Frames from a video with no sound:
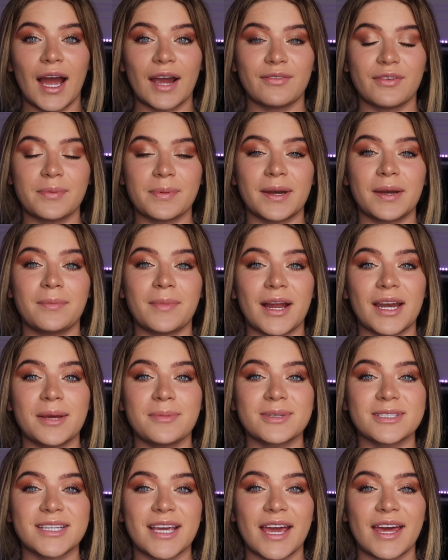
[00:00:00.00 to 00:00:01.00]
Hi everybody, my
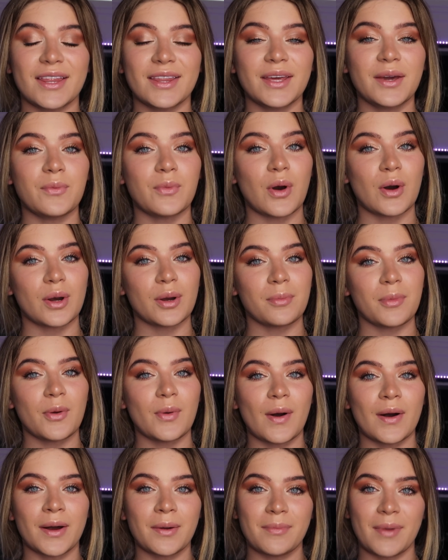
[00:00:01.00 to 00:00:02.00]
name is Kaylee and
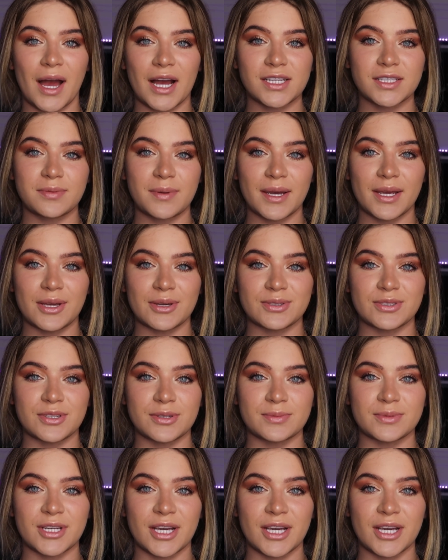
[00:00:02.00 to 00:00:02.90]
welcome back to my YouTube